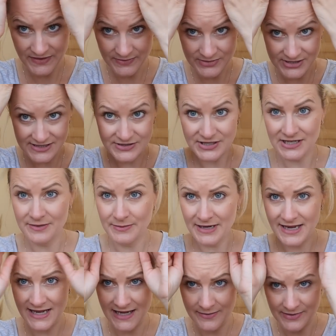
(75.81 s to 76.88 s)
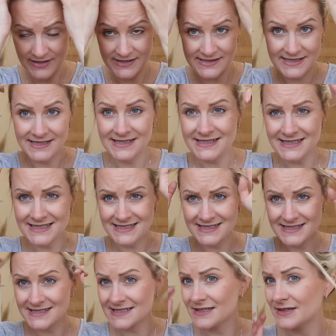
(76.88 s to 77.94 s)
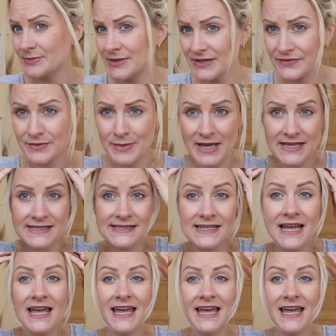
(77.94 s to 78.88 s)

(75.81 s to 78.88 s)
I'm just looking at my hair because it is a bit of a mess.